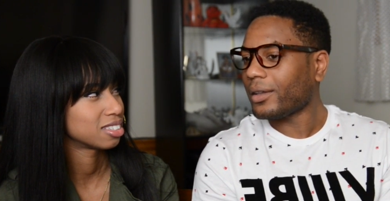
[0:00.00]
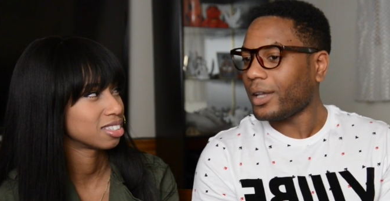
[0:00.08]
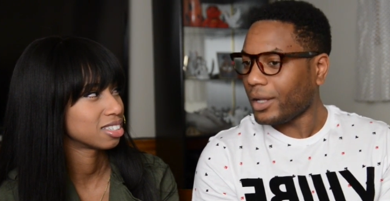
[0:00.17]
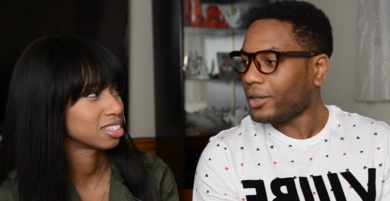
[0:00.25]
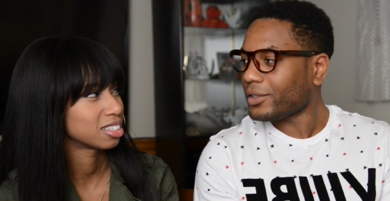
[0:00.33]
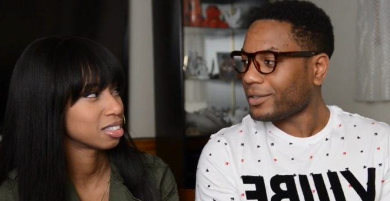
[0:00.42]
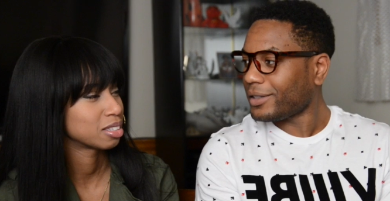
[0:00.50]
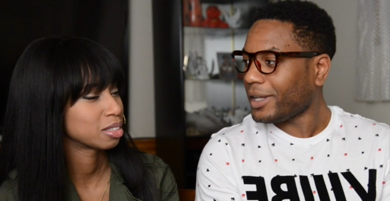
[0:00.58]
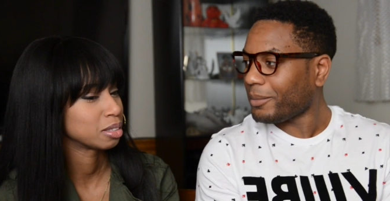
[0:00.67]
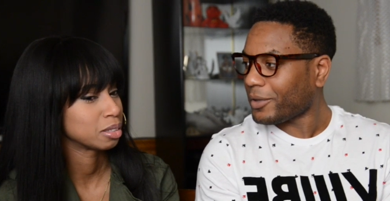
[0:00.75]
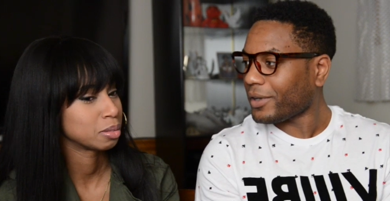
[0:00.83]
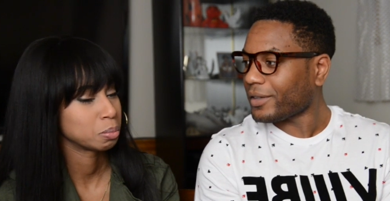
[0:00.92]
Speaker 1: You know, just
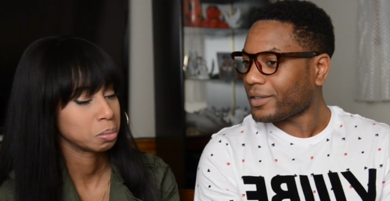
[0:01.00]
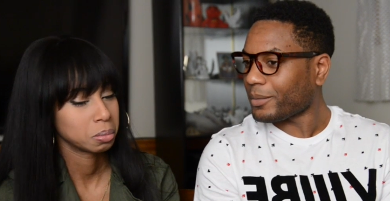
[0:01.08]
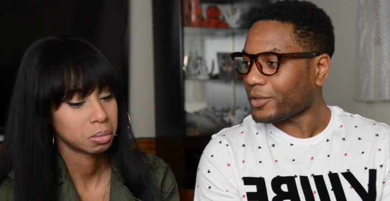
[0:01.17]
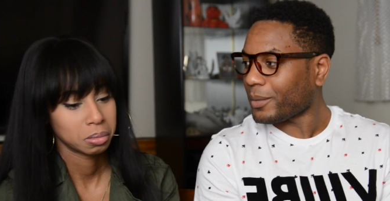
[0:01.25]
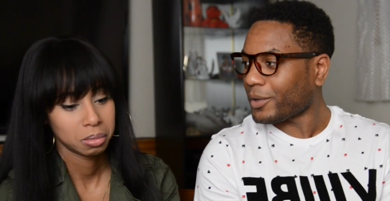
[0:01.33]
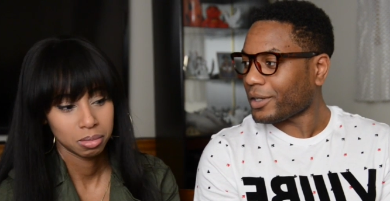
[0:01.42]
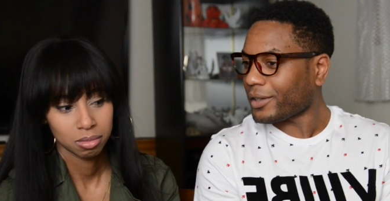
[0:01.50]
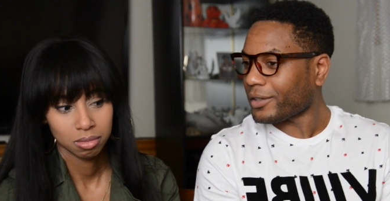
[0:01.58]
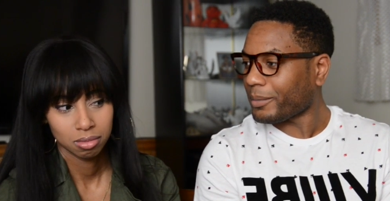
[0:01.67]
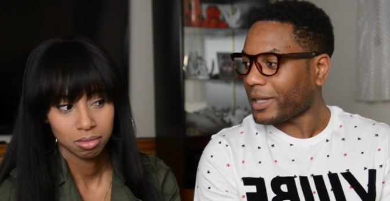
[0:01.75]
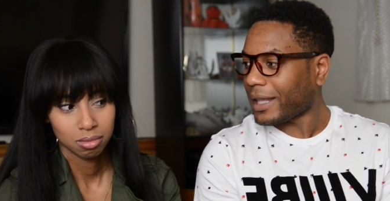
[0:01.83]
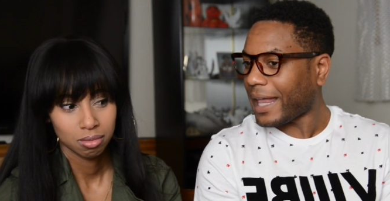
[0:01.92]
name a, some some of the
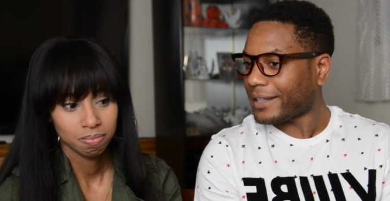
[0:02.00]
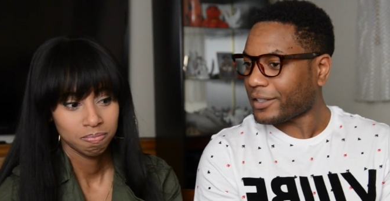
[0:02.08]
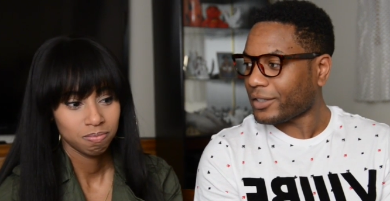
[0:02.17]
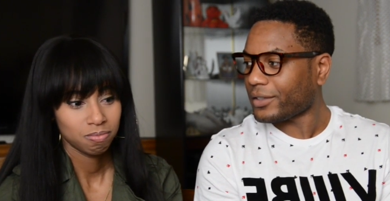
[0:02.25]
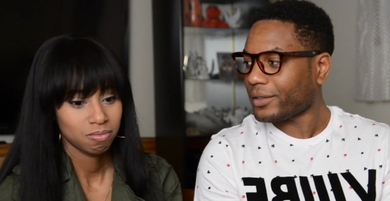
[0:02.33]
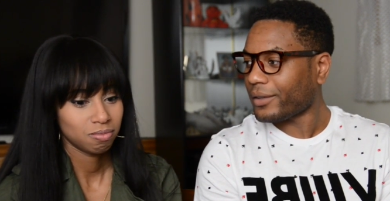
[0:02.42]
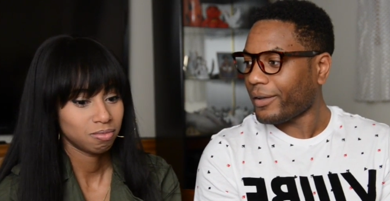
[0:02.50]
some of the classics.